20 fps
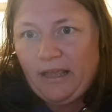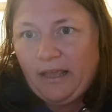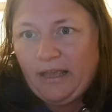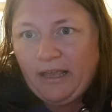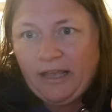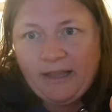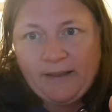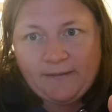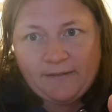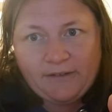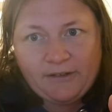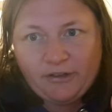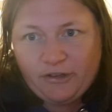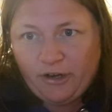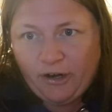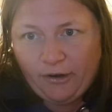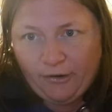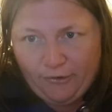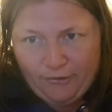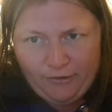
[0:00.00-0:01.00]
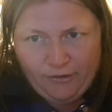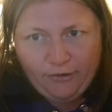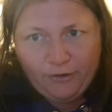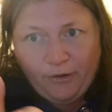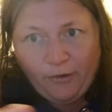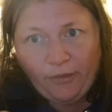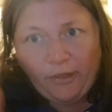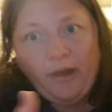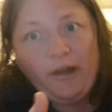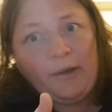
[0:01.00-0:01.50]

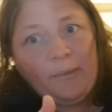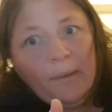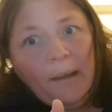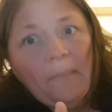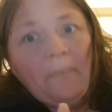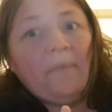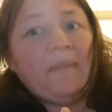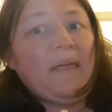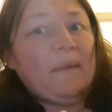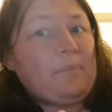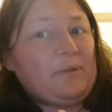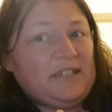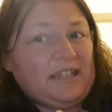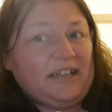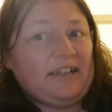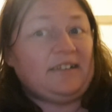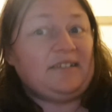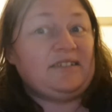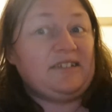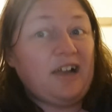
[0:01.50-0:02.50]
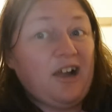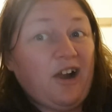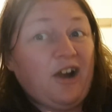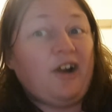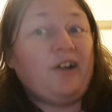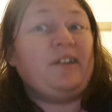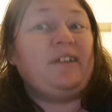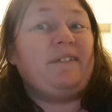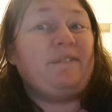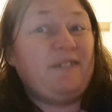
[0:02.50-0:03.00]
you're the only one with that particular
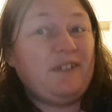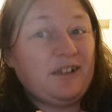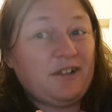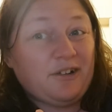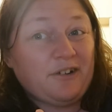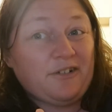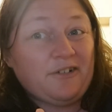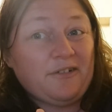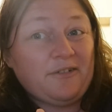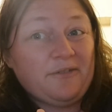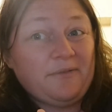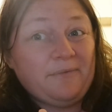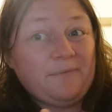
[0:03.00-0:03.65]
scar on your finger.